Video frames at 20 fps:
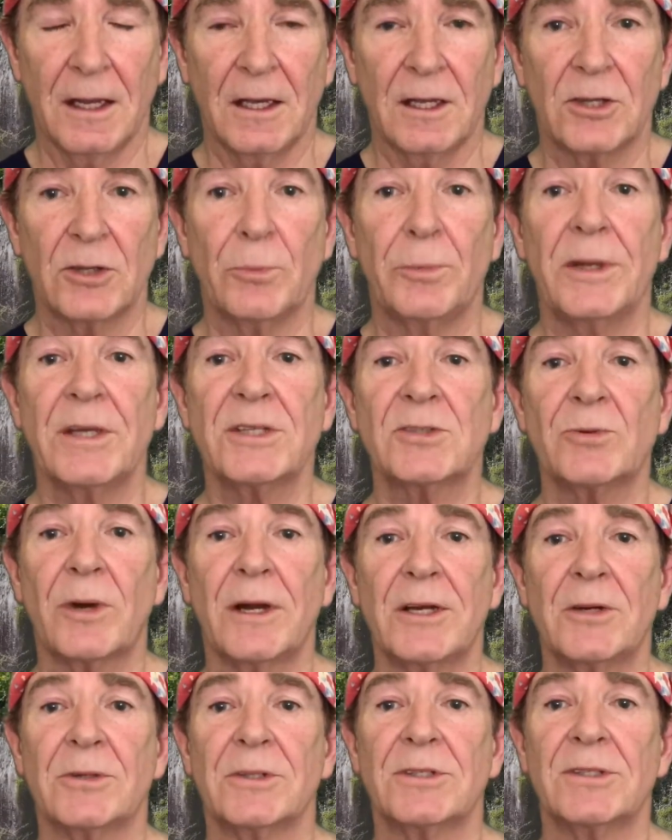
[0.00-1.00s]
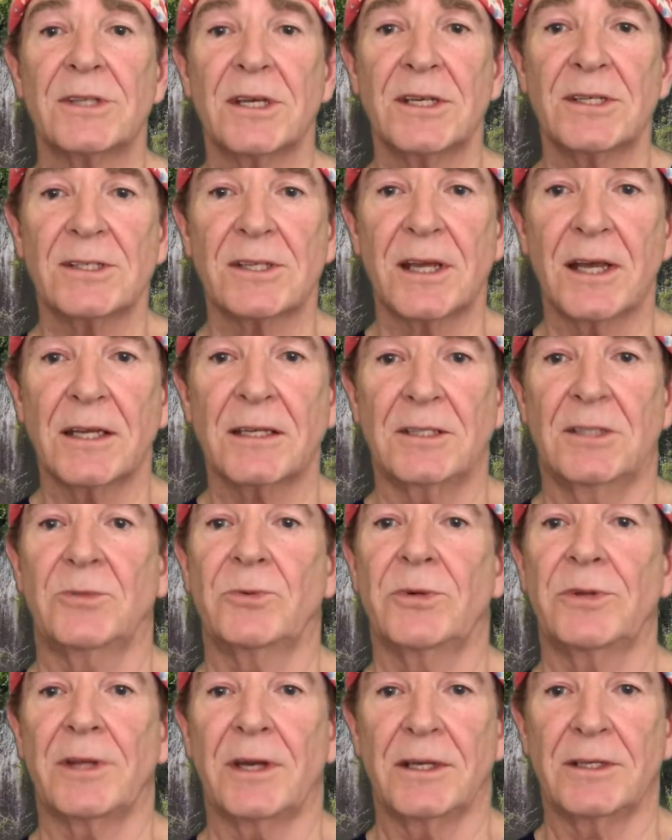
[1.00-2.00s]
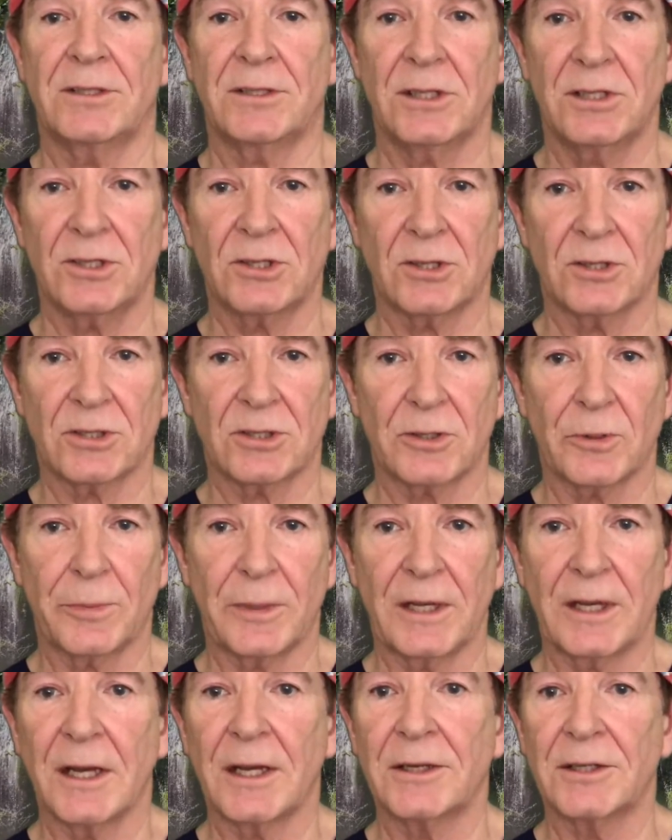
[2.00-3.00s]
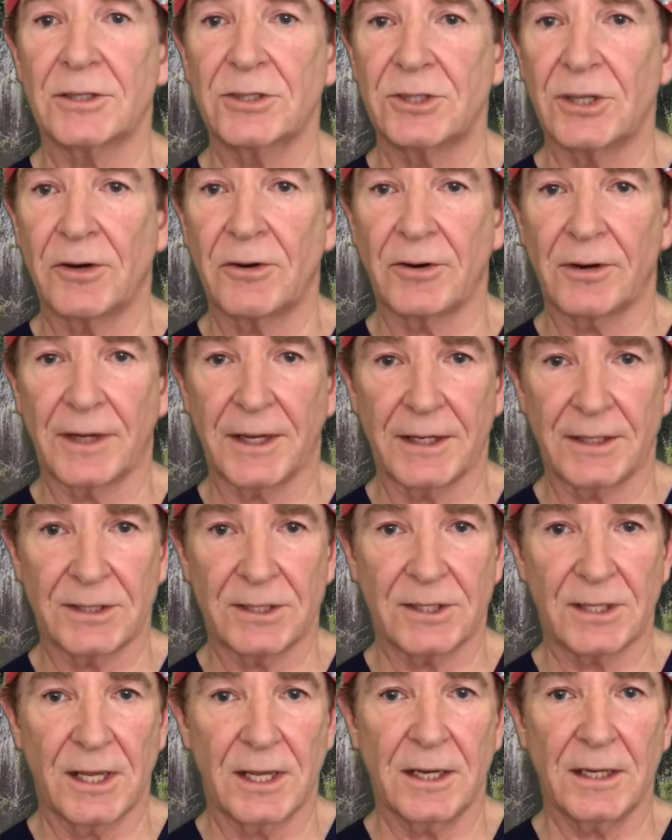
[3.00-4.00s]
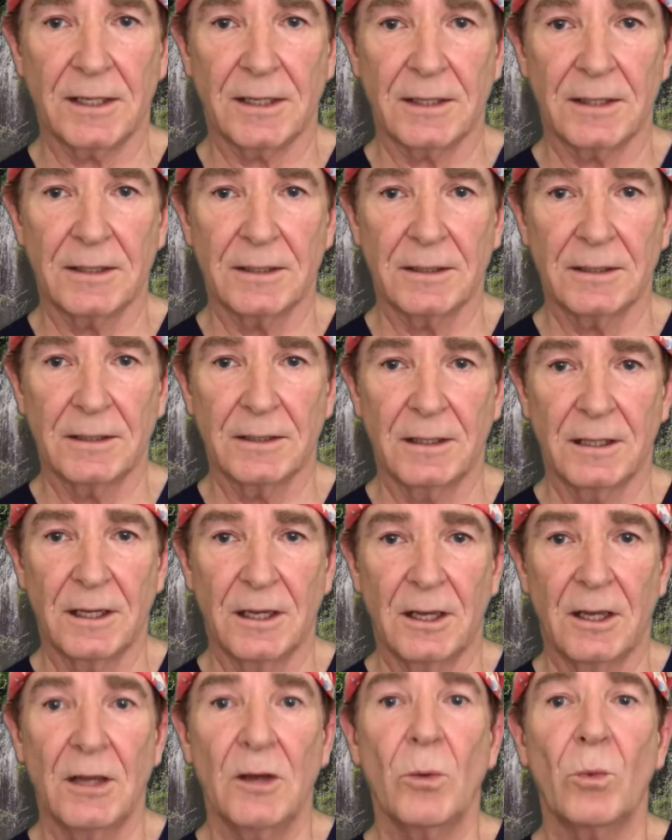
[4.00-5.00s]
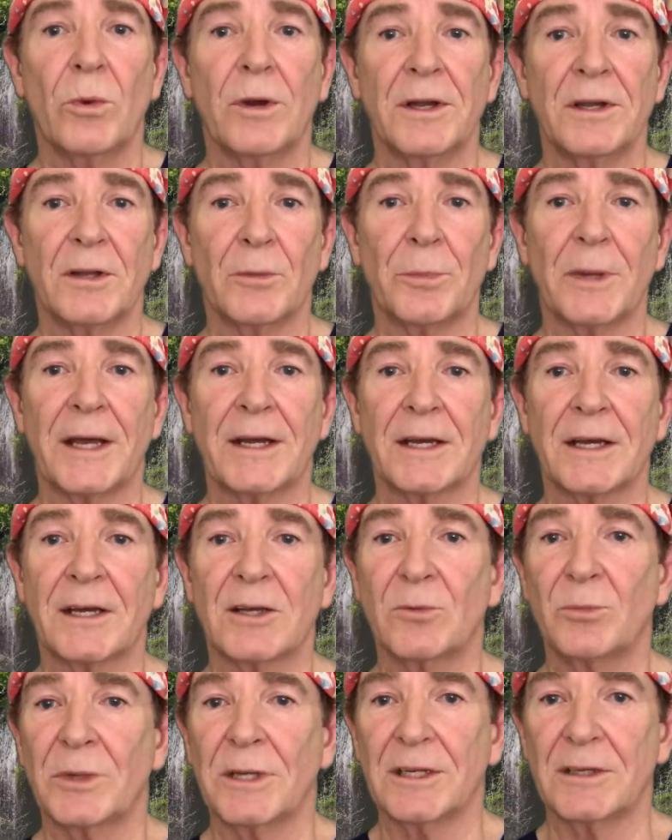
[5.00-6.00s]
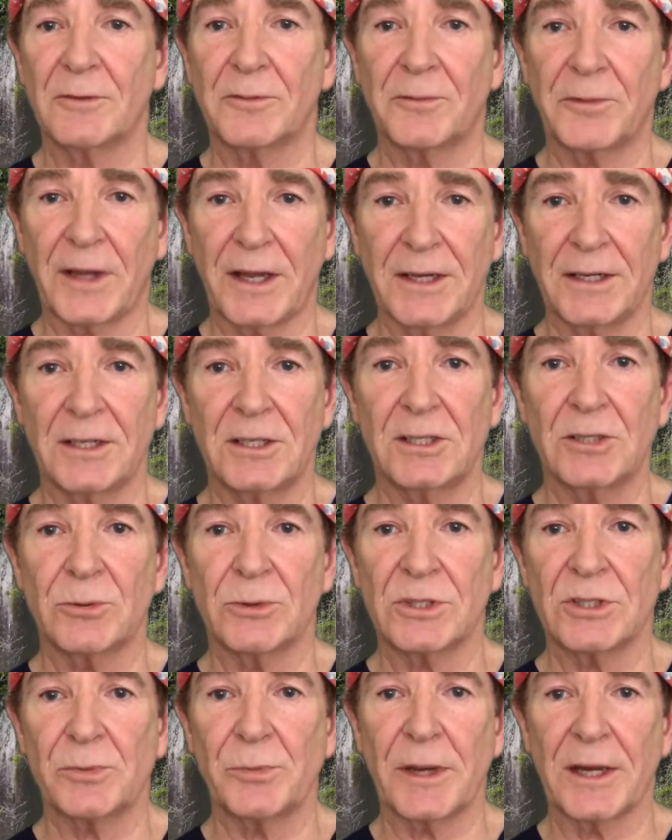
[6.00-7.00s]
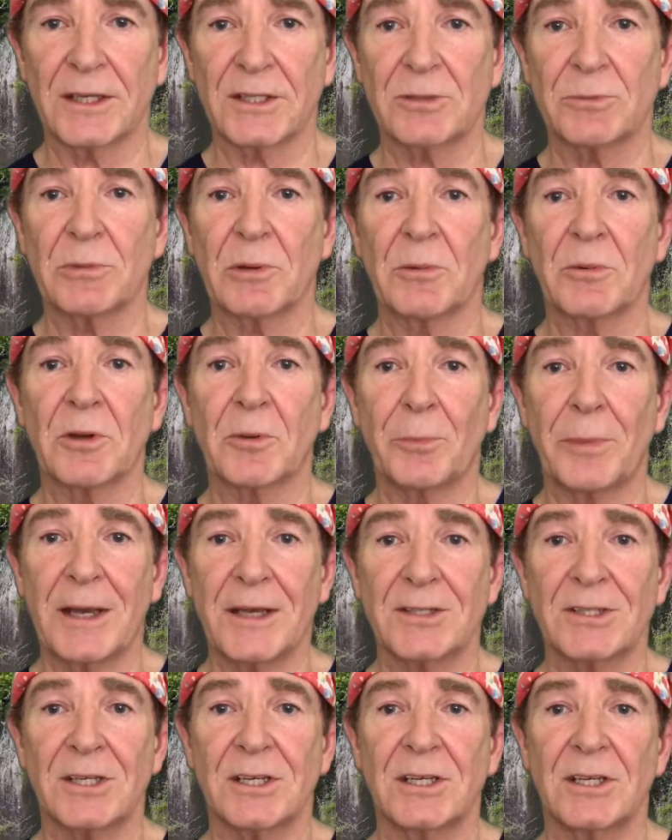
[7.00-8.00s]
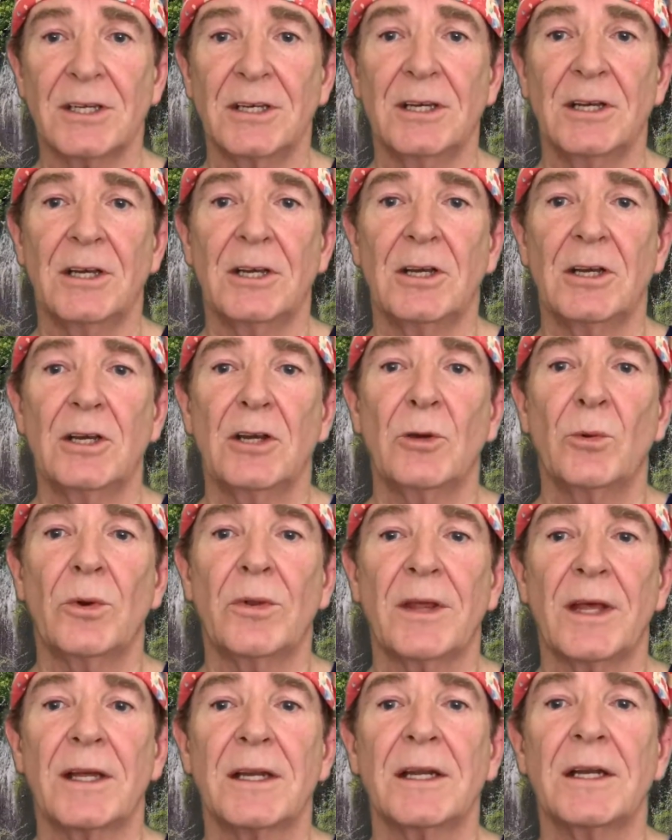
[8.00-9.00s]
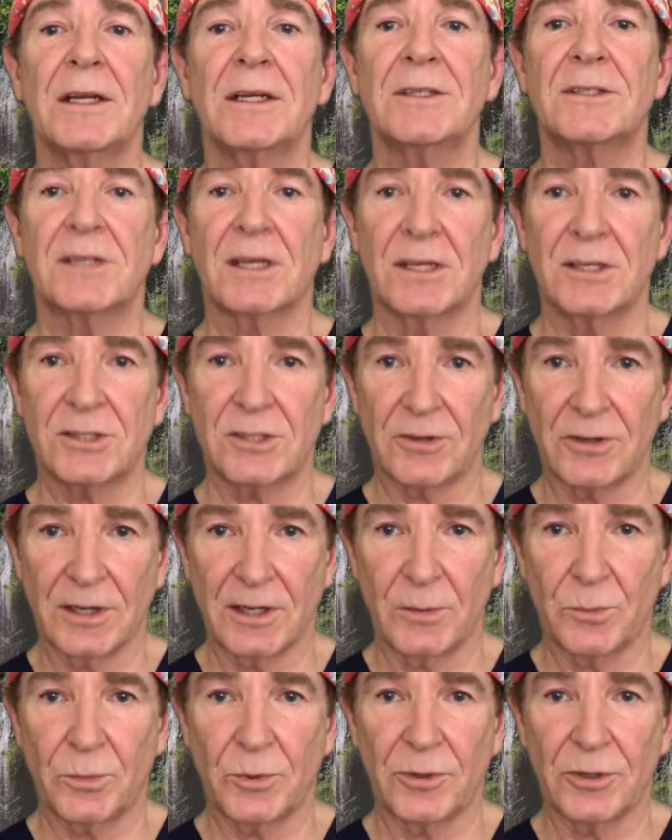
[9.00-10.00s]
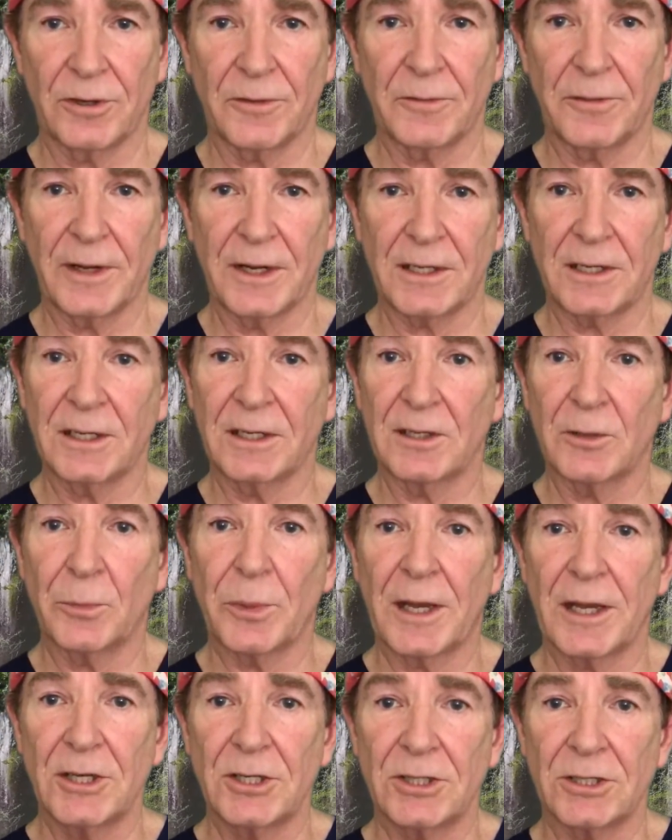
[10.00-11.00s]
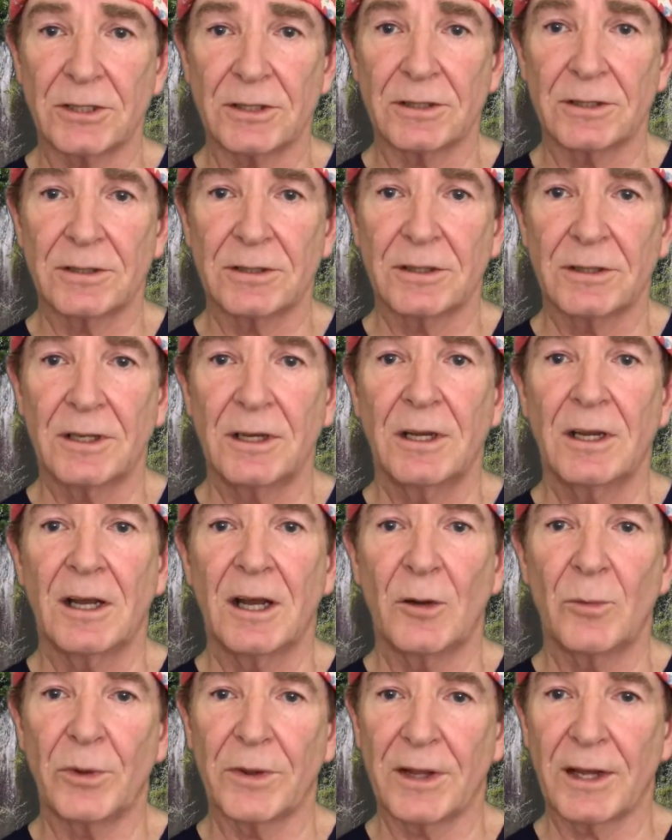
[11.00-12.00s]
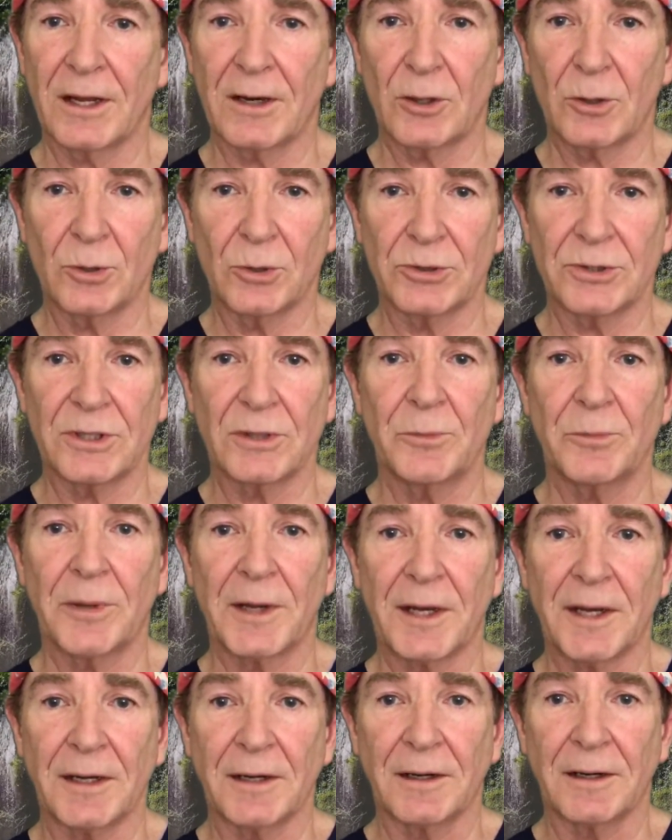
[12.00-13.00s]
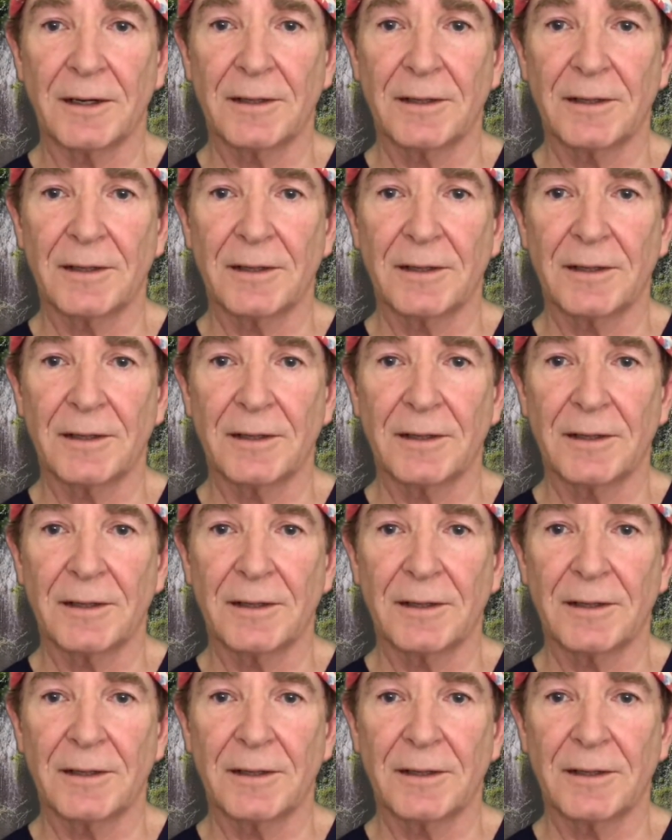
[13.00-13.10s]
The best way to assess that is with a cystoscopy under general anaesthetic, when the bladder can be inflated to its maximum capacity without any sensory input affecting the patient and without causing pain.